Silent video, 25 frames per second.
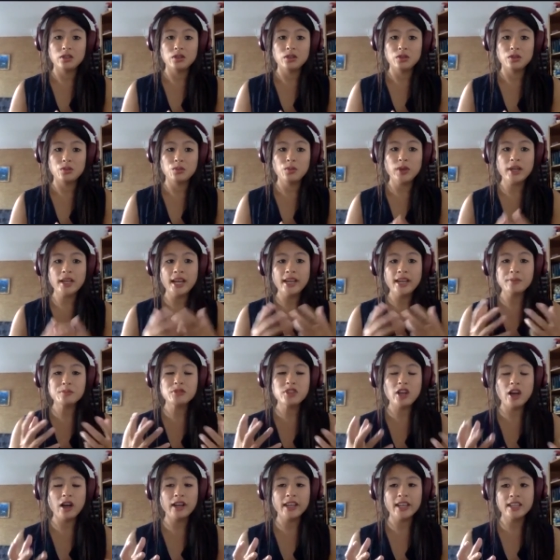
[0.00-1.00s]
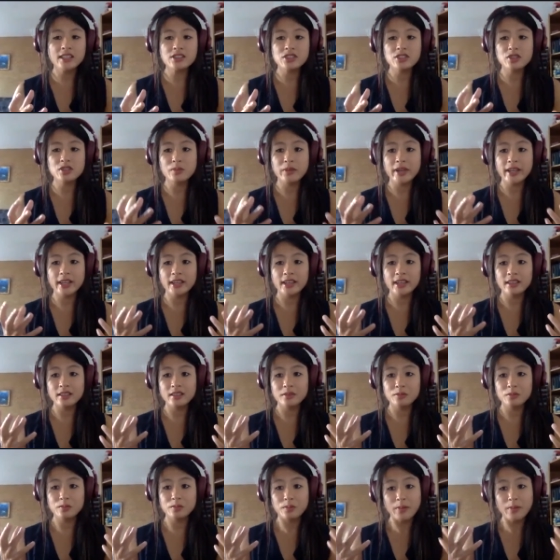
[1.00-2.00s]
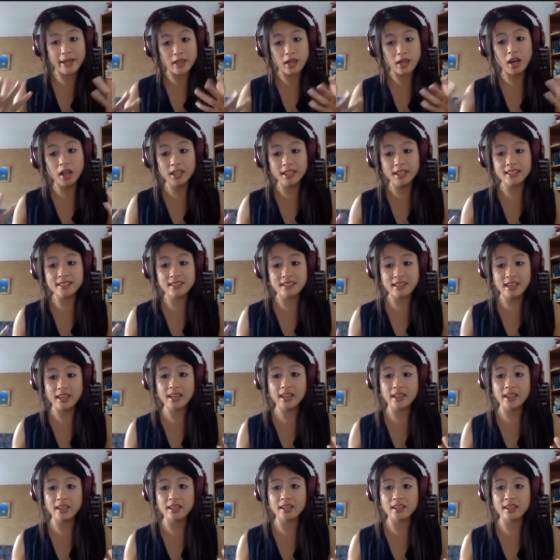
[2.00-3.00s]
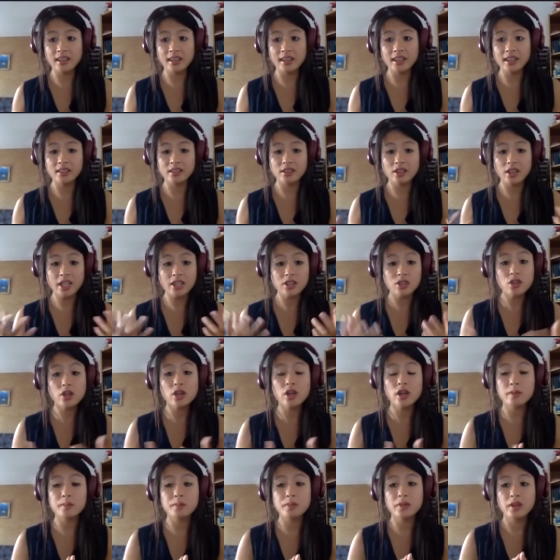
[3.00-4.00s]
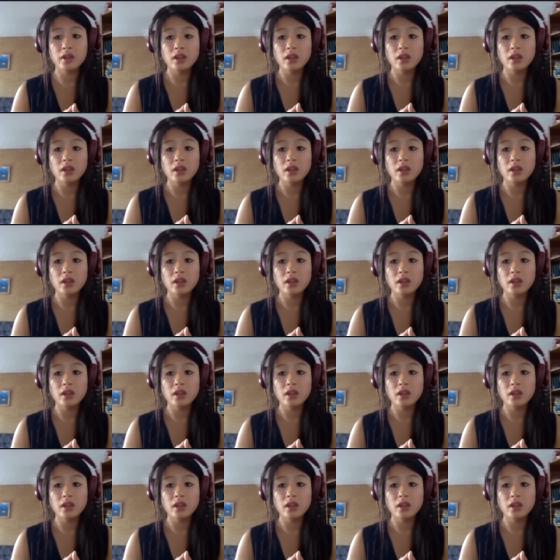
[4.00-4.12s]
When I'm talking to my colleagues here in Europe,